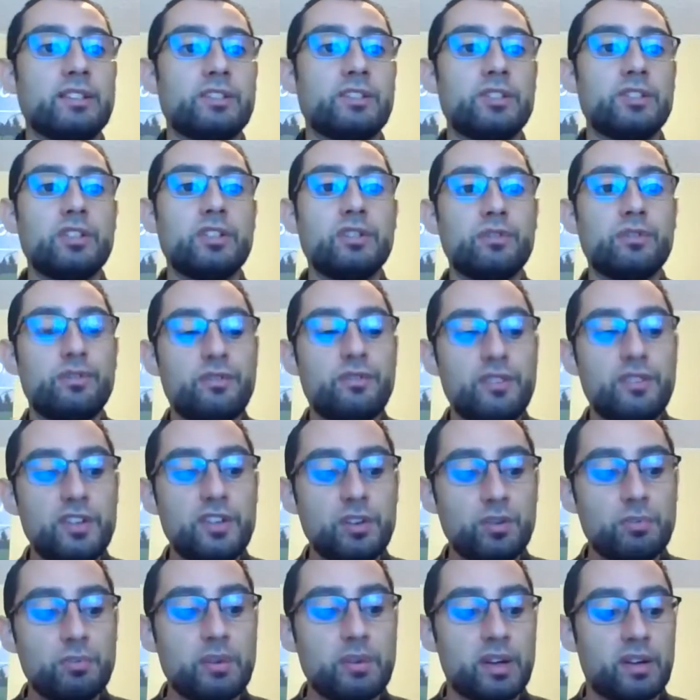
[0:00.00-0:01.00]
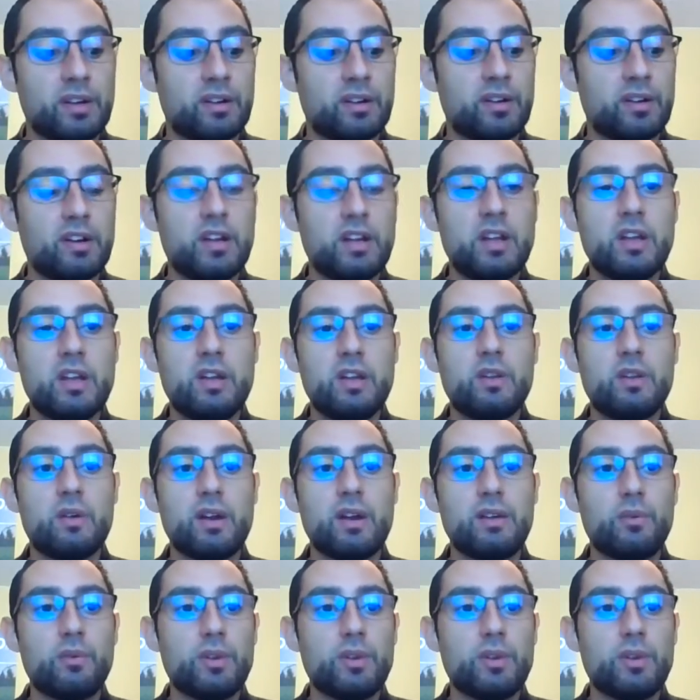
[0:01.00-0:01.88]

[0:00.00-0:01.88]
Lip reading: So you can feel better, right?